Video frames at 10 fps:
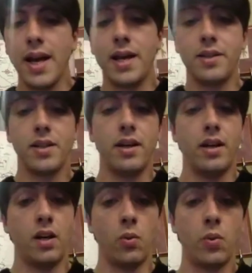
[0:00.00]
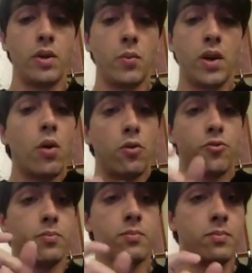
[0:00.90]
and we go
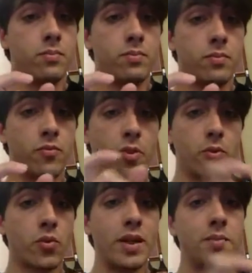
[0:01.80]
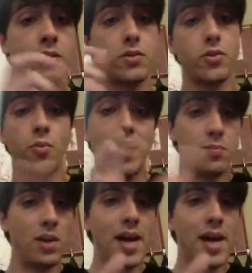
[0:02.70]
from green to red,